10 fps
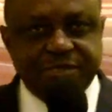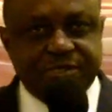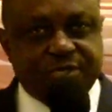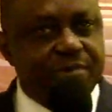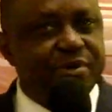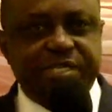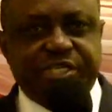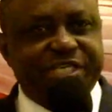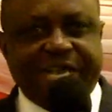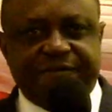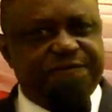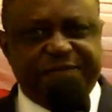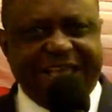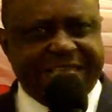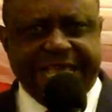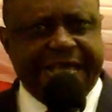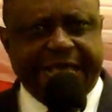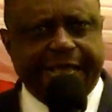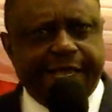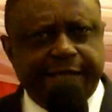Somebody shout
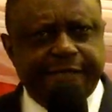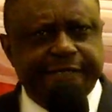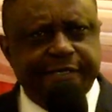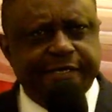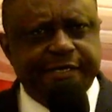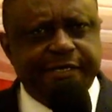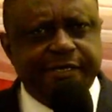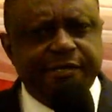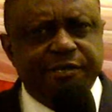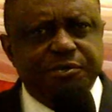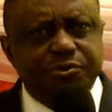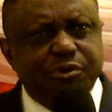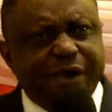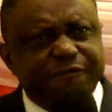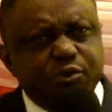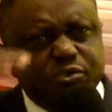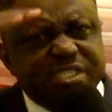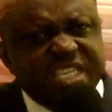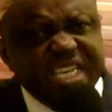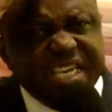fire. You have to
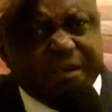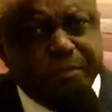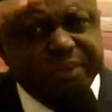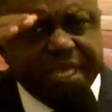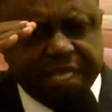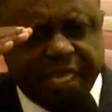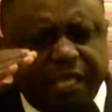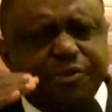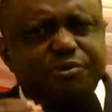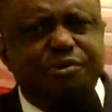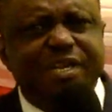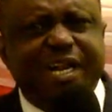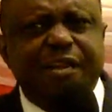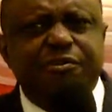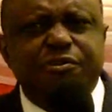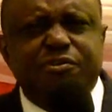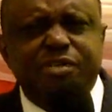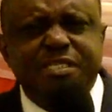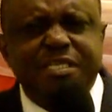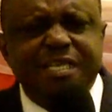think big. You know, there are a lot of
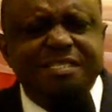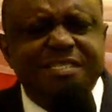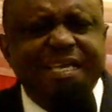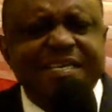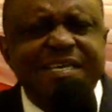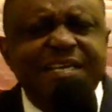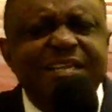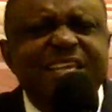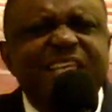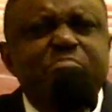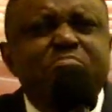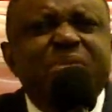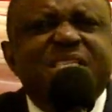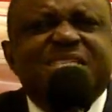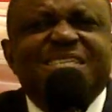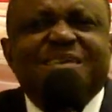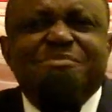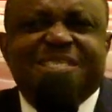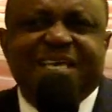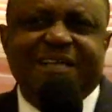Christians that limit
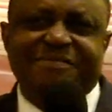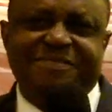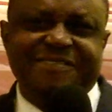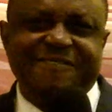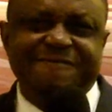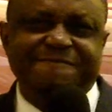themselves.